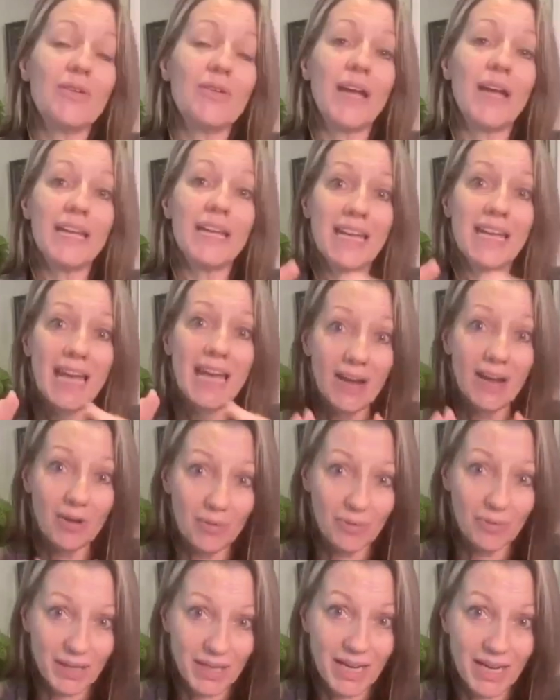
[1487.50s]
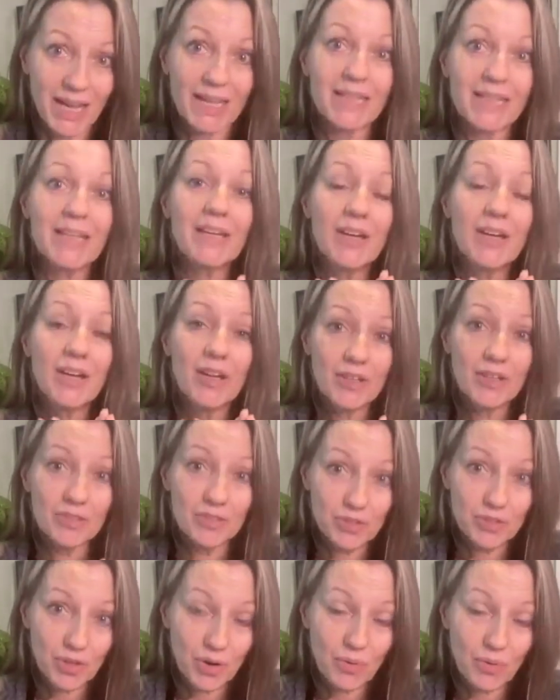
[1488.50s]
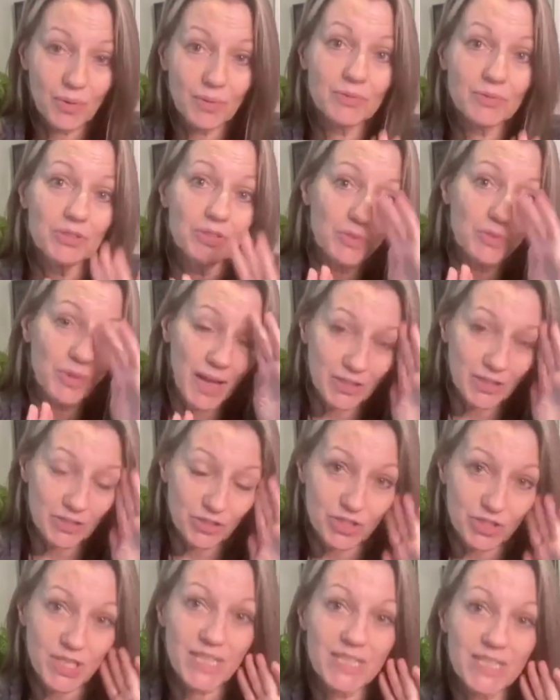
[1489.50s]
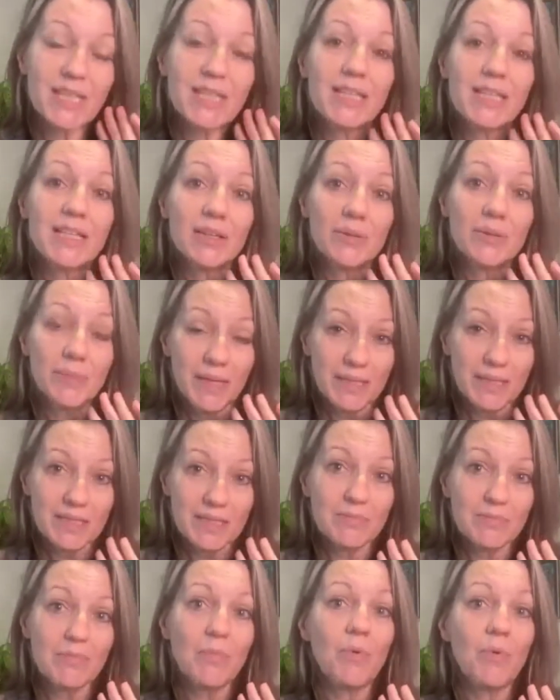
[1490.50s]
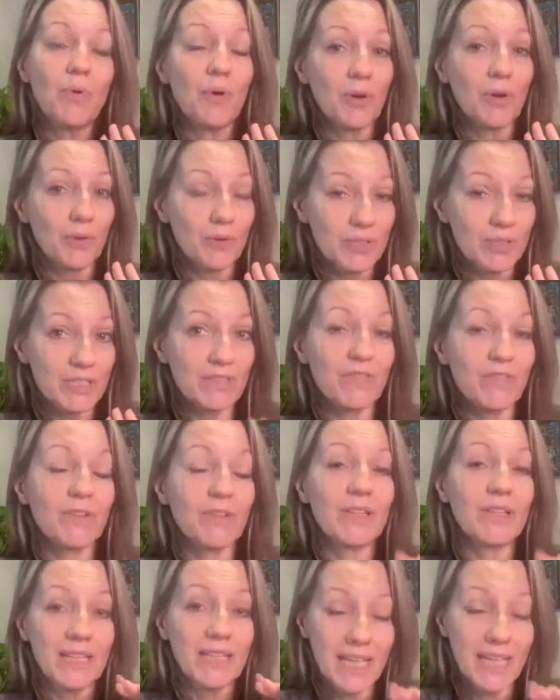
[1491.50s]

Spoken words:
okay, now can I go do exercise a little bit more or differently?